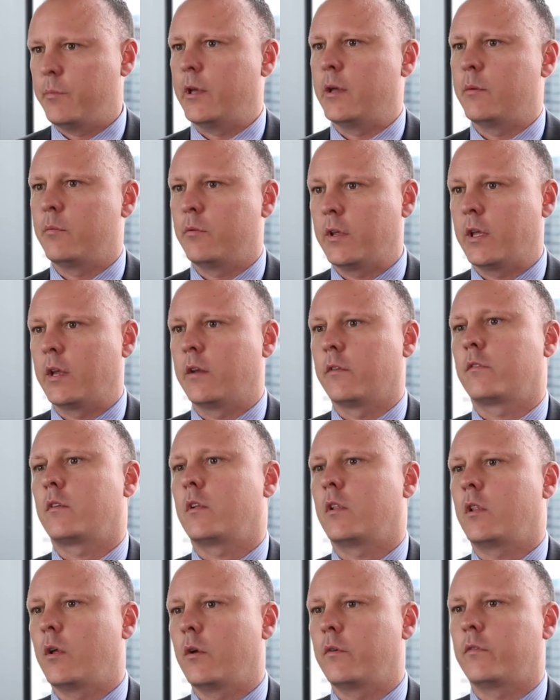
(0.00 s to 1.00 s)
people to get as
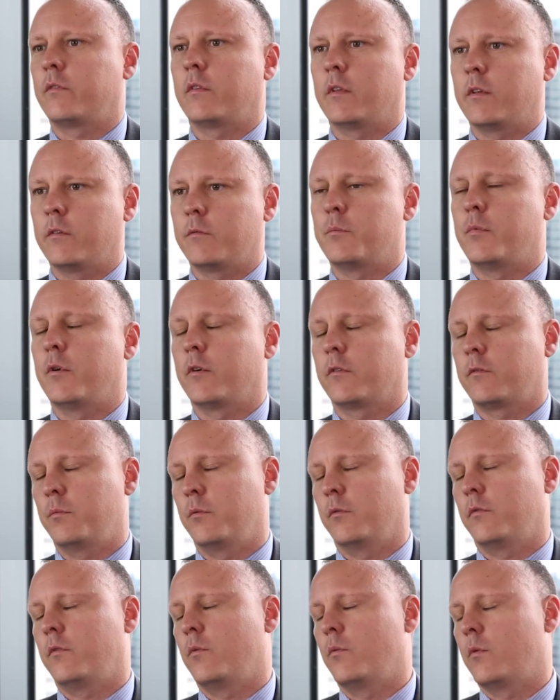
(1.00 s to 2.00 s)
closely as
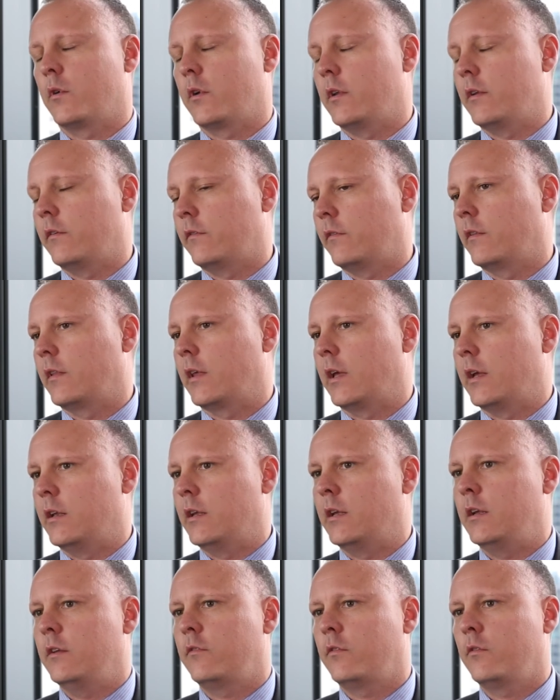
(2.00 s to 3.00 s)
possible to what it is that they
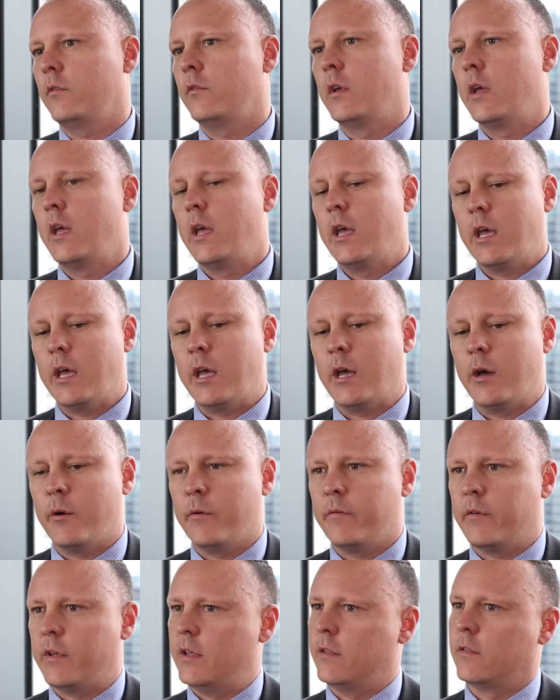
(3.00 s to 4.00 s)
need to,
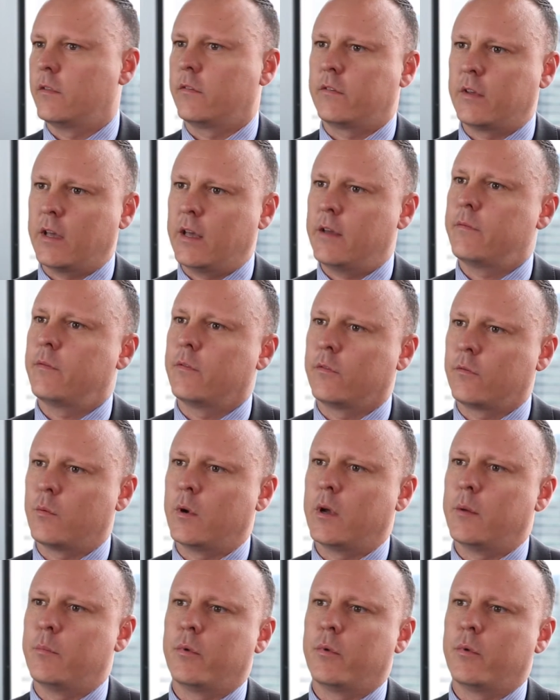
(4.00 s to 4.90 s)
however in the safest way